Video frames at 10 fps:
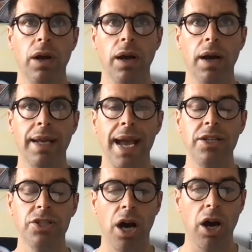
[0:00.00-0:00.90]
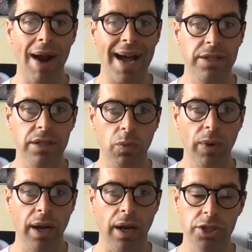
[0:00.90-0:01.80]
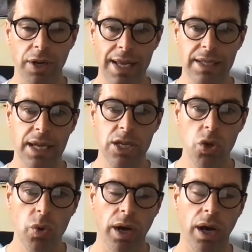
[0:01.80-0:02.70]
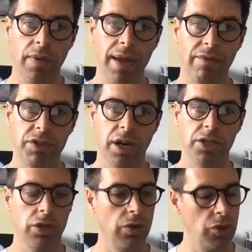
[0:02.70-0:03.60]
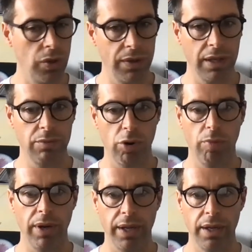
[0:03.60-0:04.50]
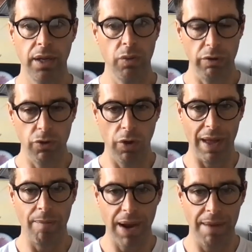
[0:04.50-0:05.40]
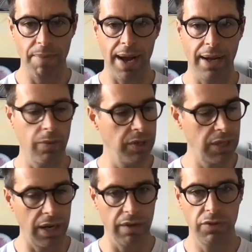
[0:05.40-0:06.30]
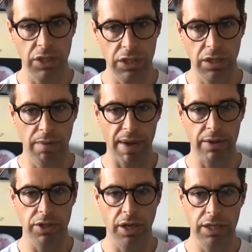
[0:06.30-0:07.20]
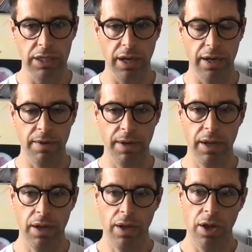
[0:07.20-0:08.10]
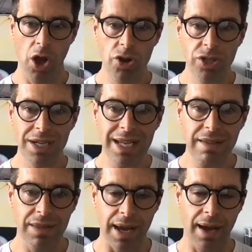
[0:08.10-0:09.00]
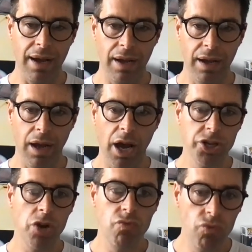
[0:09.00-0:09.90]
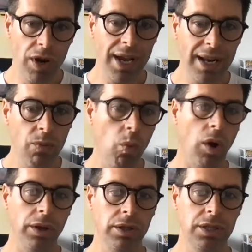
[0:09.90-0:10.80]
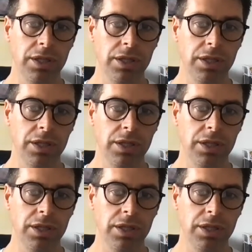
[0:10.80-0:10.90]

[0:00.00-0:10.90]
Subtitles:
against our ads that we are. So let's say you and I are the advertiser who are doing things properly. We've got that black bag and we're selling it for £69.99. Underneath that, I don't really want